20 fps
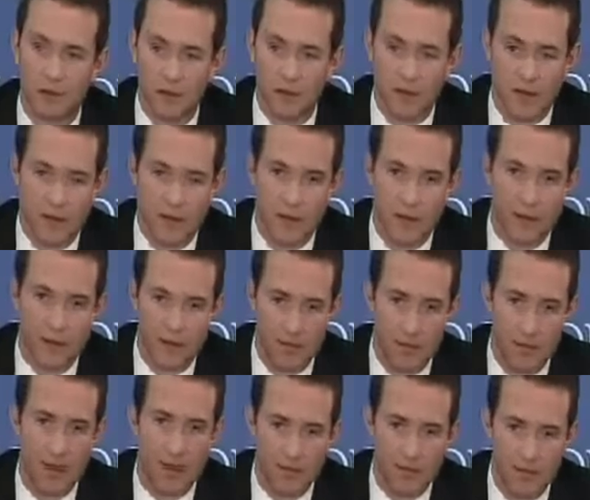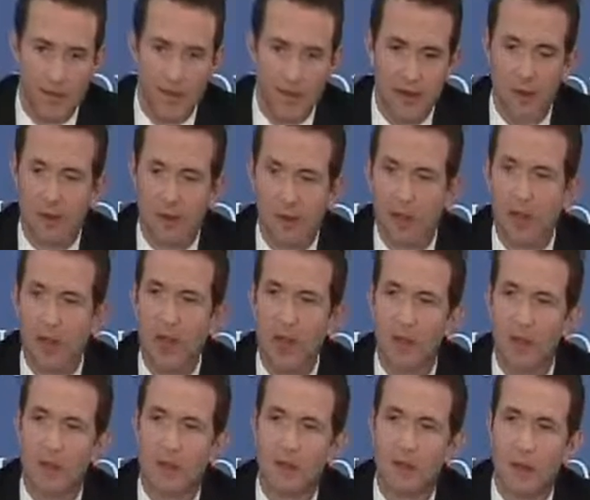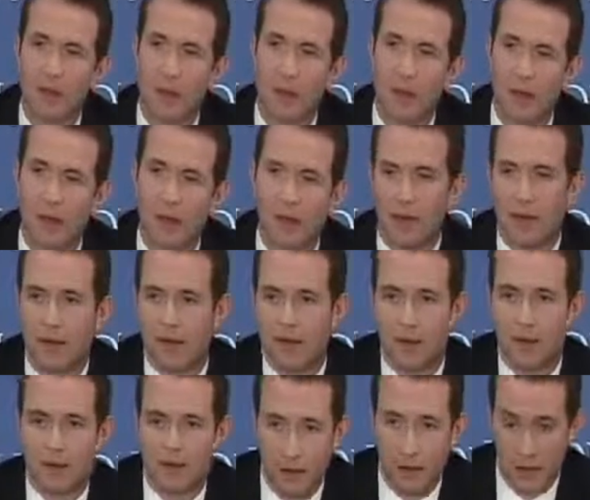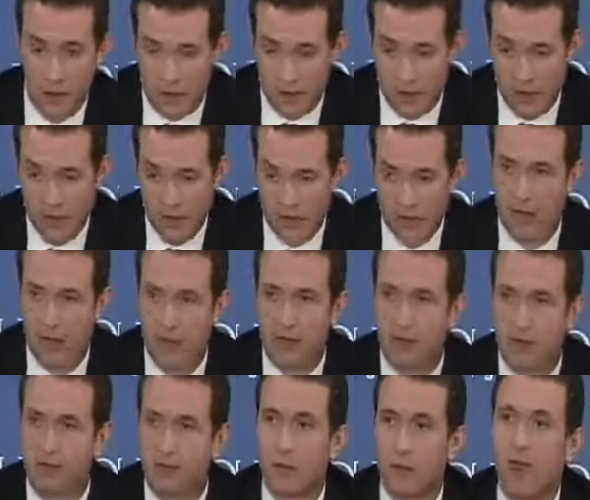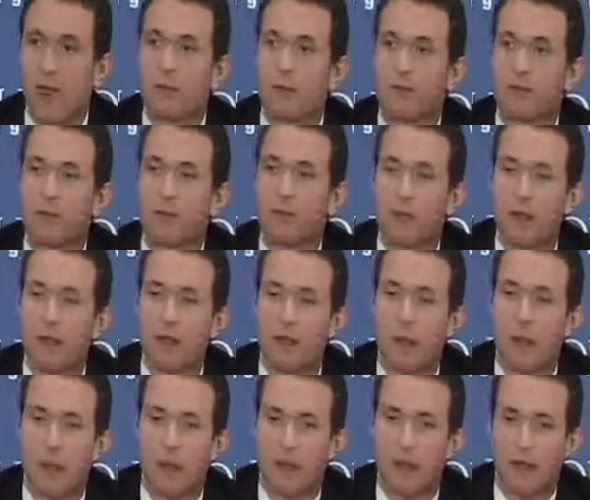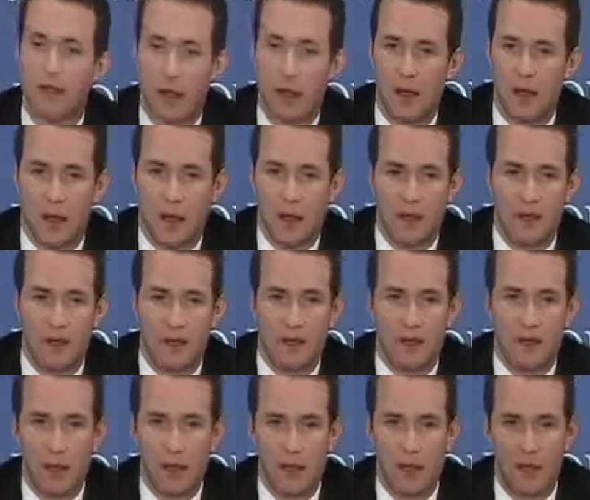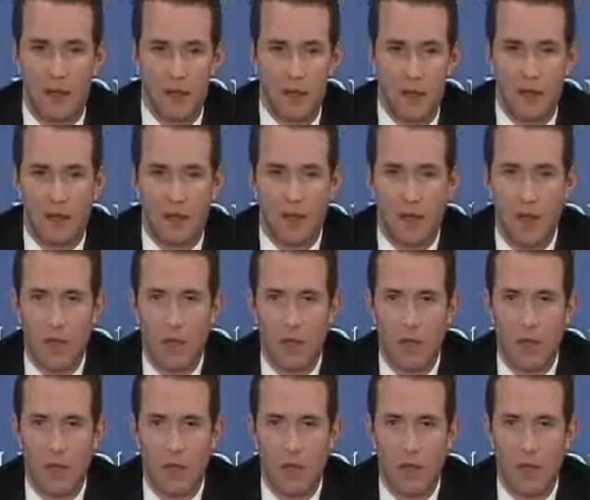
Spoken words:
this Italian peace activist and aid worker, described how he picked up this Palestinian child and just wept, and that Hanif and Sharif